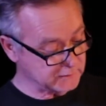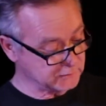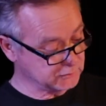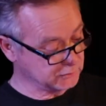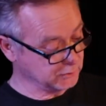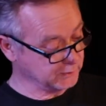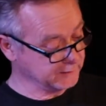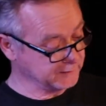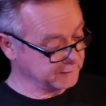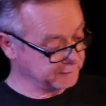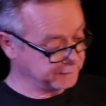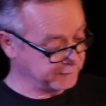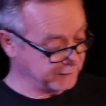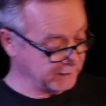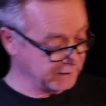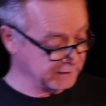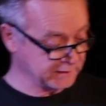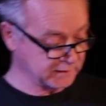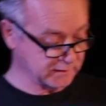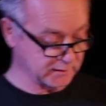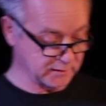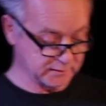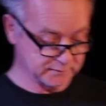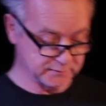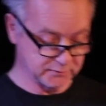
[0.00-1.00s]
During the
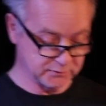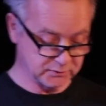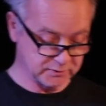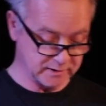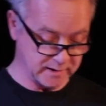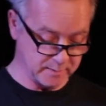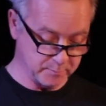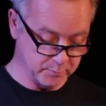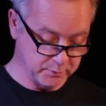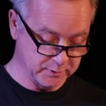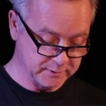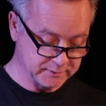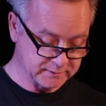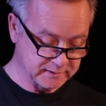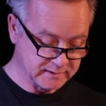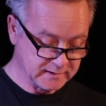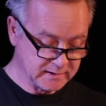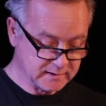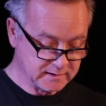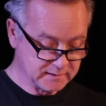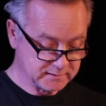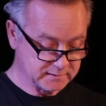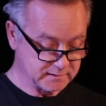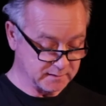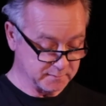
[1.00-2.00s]
third glass of champers,
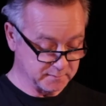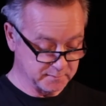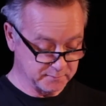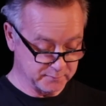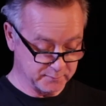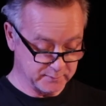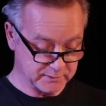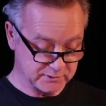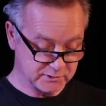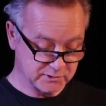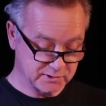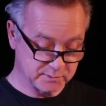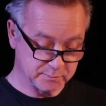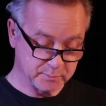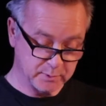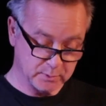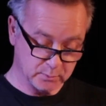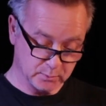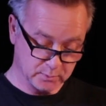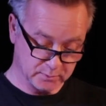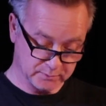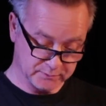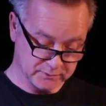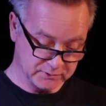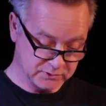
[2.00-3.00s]
some of which
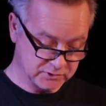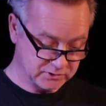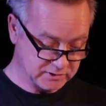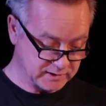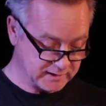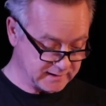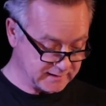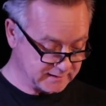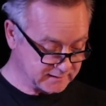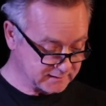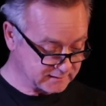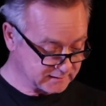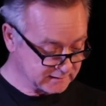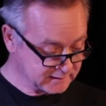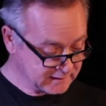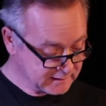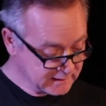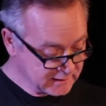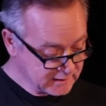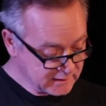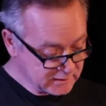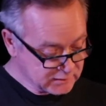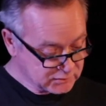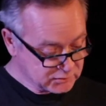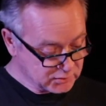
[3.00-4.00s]
spilt on the sheets,
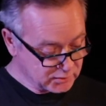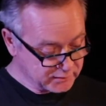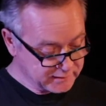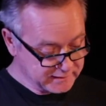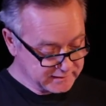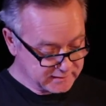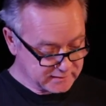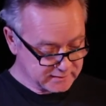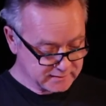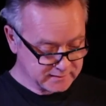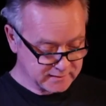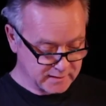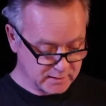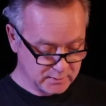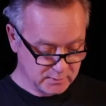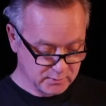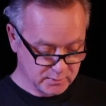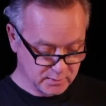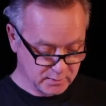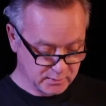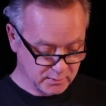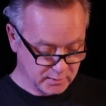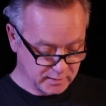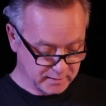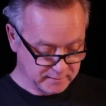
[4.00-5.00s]
Johnny could no
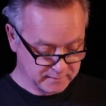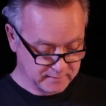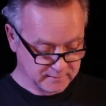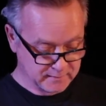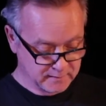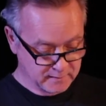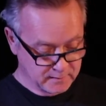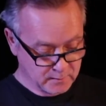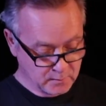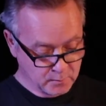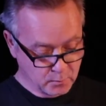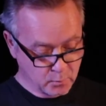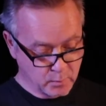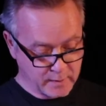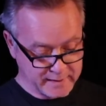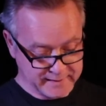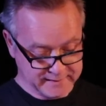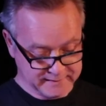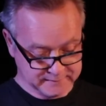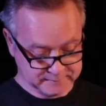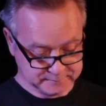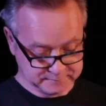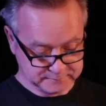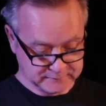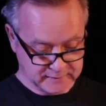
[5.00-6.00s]
longer
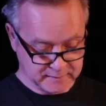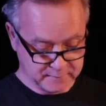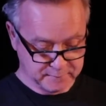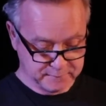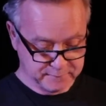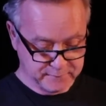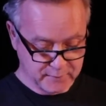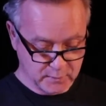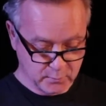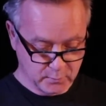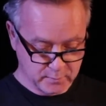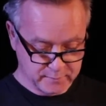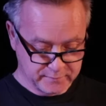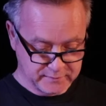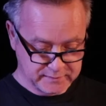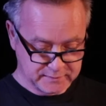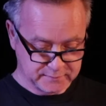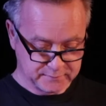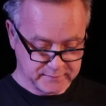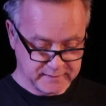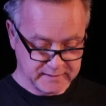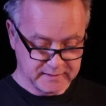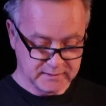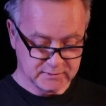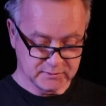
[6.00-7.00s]
wait and felt with his
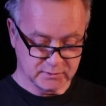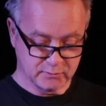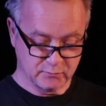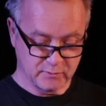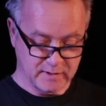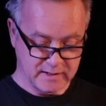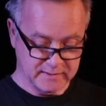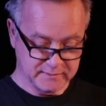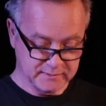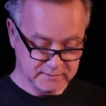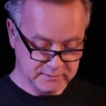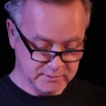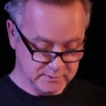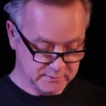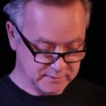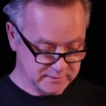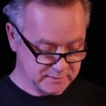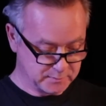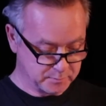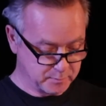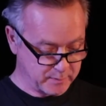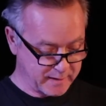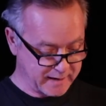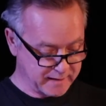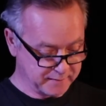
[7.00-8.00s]
fingers around the
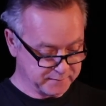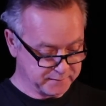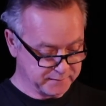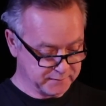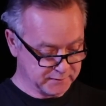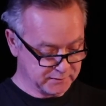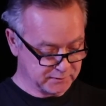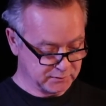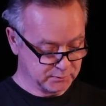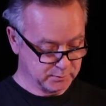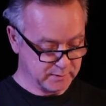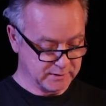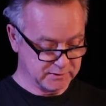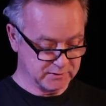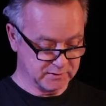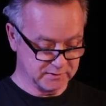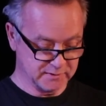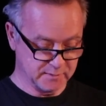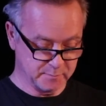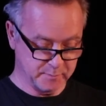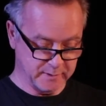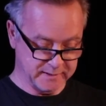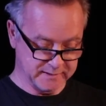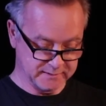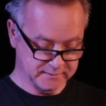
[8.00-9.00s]
unit's back for the switch at
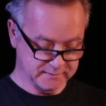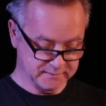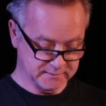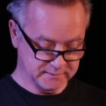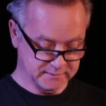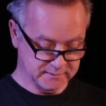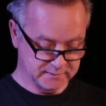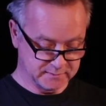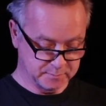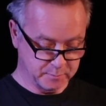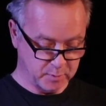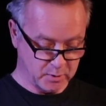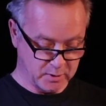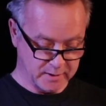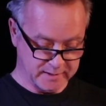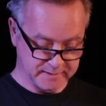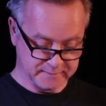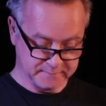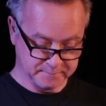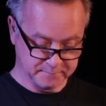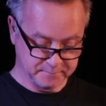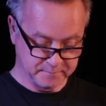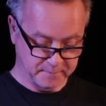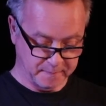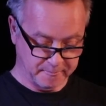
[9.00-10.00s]
the base of the
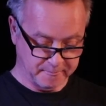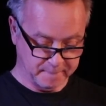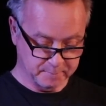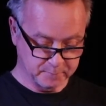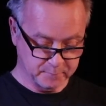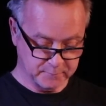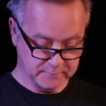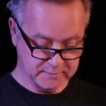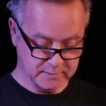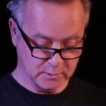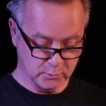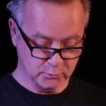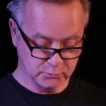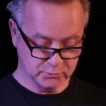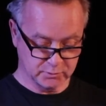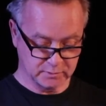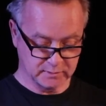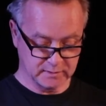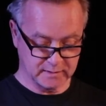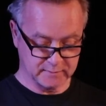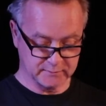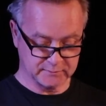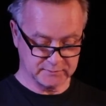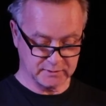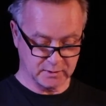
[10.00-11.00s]
spine. The
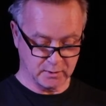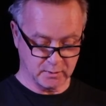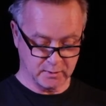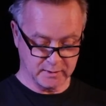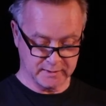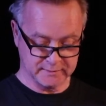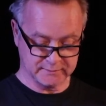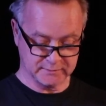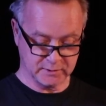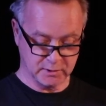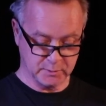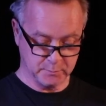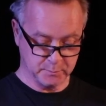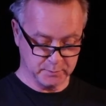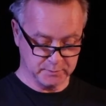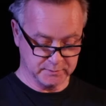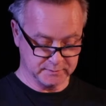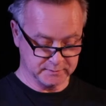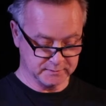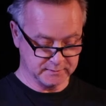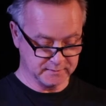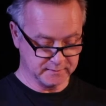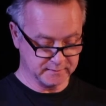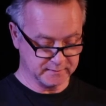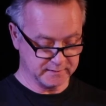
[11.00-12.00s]
ultralove's eyes
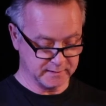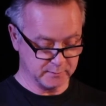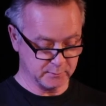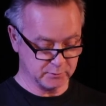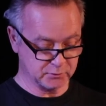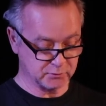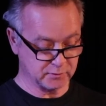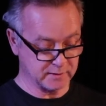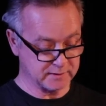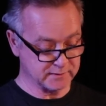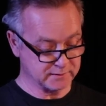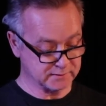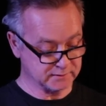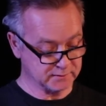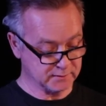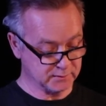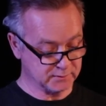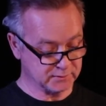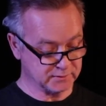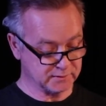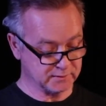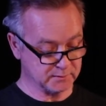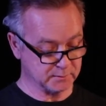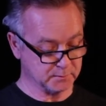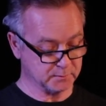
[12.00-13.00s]
opened. They were
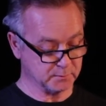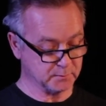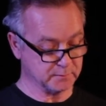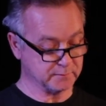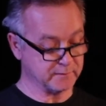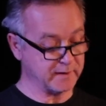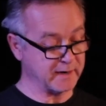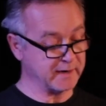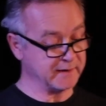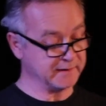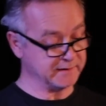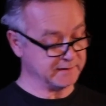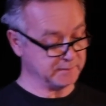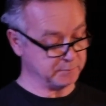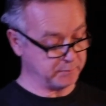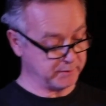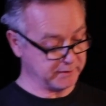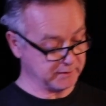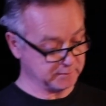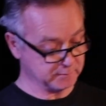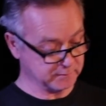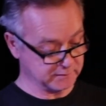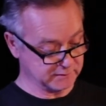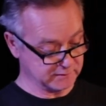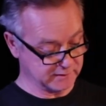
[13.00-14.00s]
translucent, without any
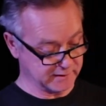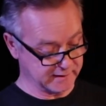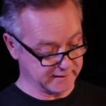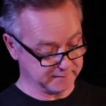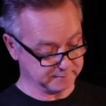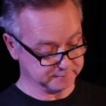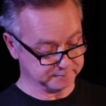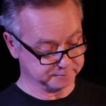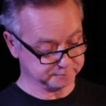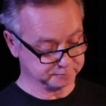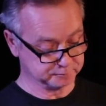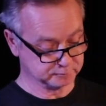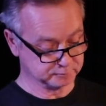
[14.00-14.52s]
pigment yet.